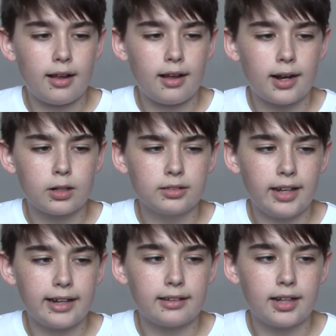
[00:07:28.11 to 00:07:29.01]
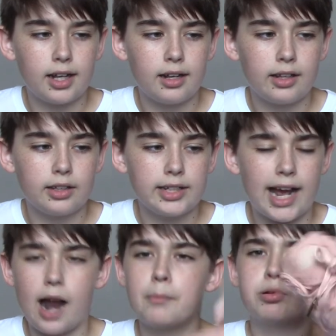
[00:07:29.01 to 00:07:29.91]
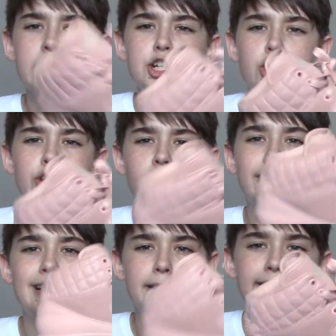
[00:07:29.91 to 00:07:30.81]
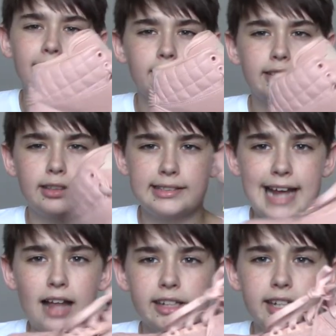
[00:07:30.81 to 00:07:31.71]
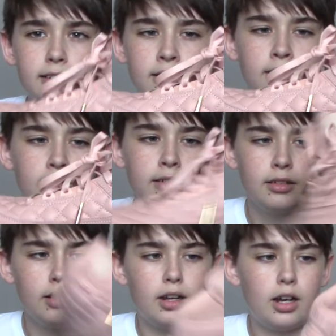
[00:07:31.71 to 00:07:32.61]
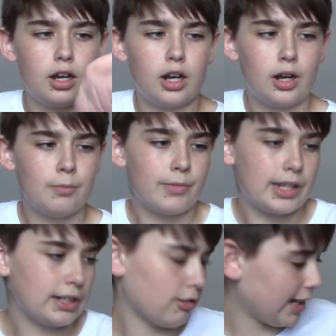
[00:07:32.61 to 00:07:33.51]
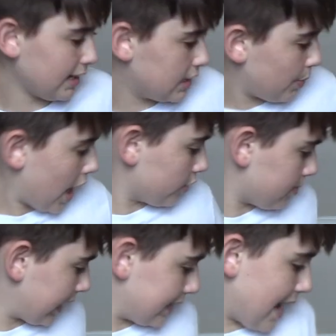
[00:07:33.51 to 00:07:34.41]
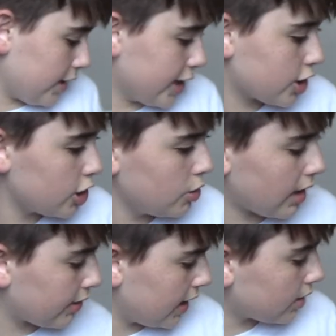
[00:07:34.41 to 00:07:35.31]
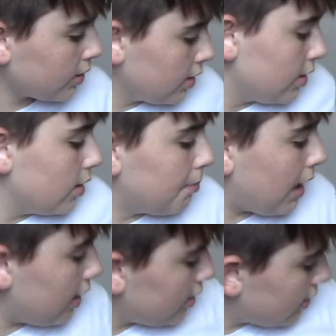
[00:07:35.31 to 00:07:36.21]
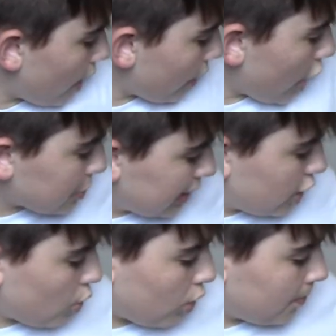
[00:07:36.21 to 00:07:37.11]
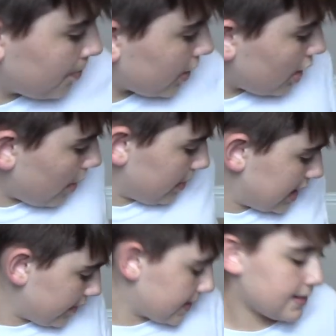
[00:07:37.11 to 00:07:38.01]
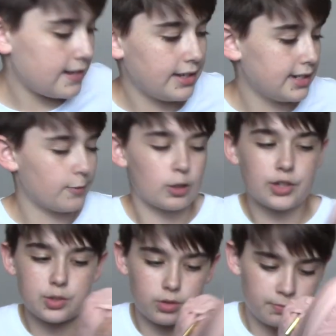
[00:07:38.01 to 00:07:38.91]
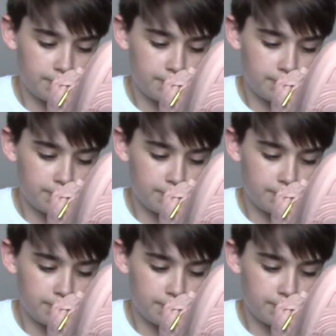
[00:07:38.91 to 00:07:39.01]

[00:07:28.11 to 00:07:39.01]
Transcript: I heard like yeah, I'm pretty sure they're it, they're Italian, um, and they are like inspired from like Italian shoes, I think. But that's pretty cool. Um, let me see if it says anything different on this one.